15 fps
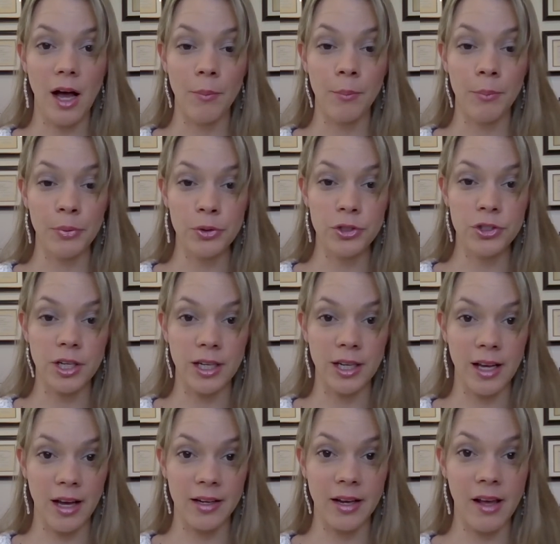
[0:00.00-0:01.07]
boost our
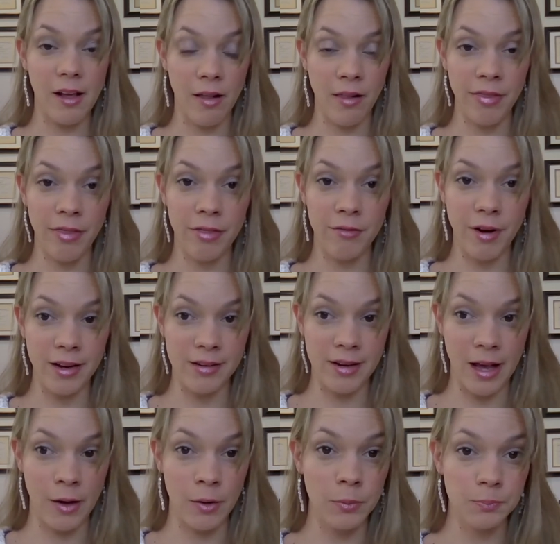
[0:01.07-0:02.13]
gut health right
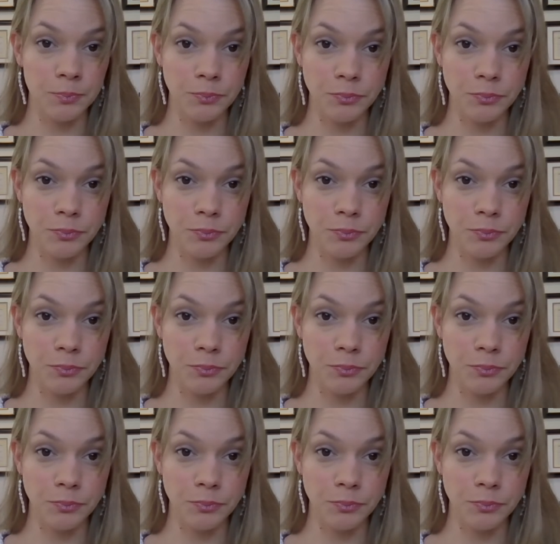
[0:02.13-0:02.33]
now.